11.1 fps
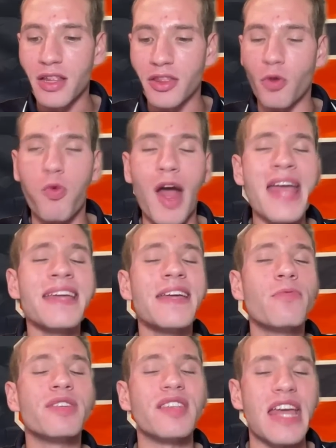The way he
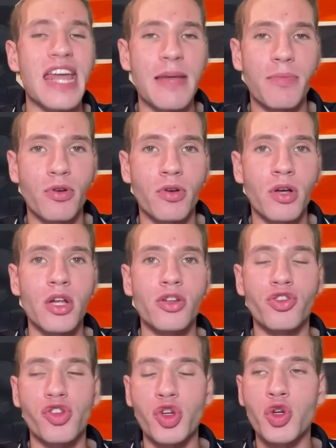was able
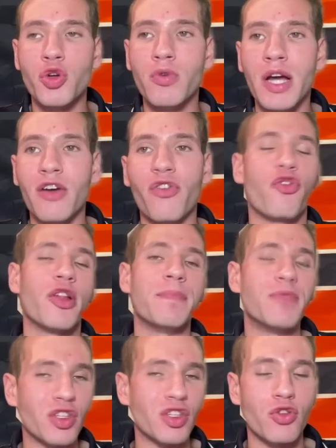to flip
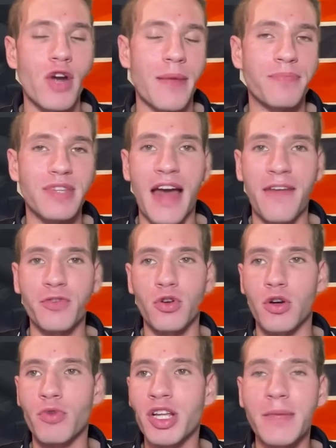the script after
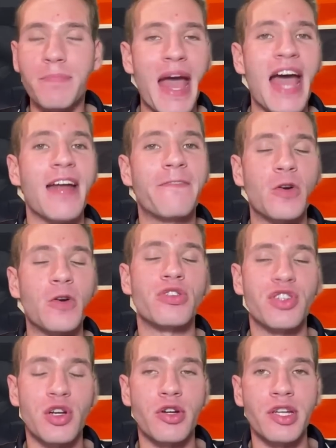a really bad first
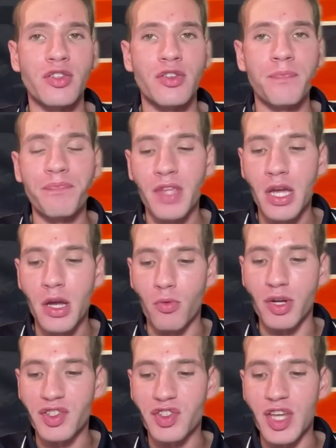series
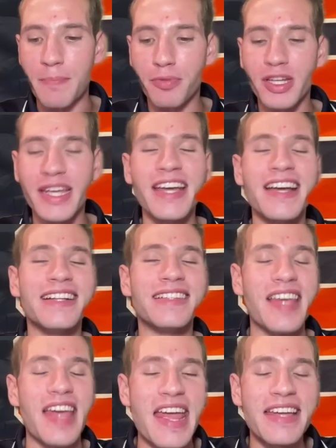was simply
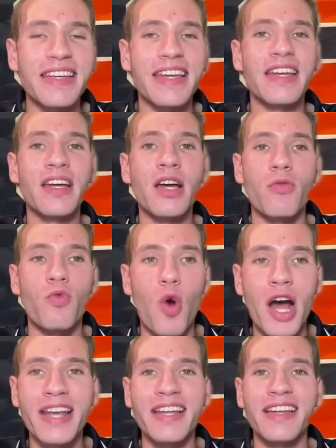taking
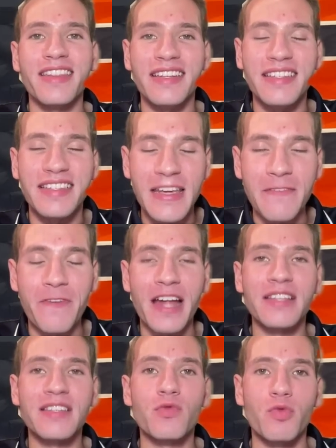what the
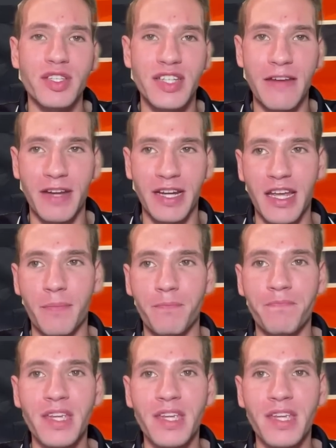defense was giving him.